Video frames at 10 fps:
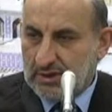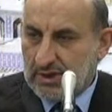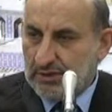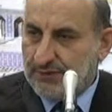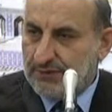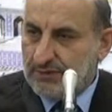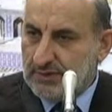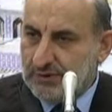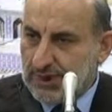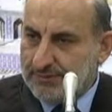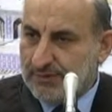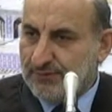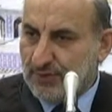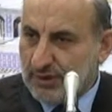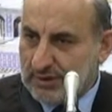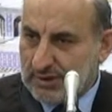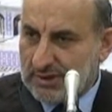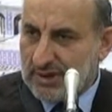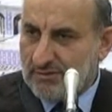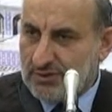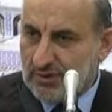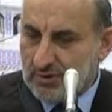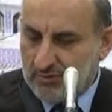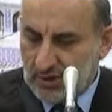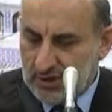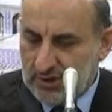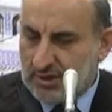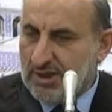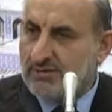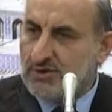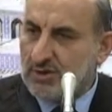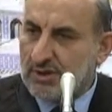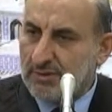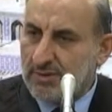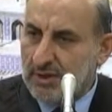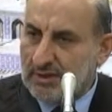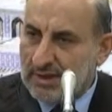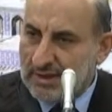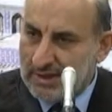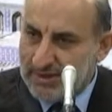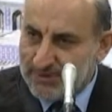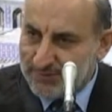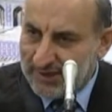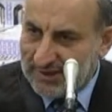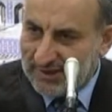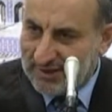Now, if a drop of water comes or a moisture comes on the blood and then sprayed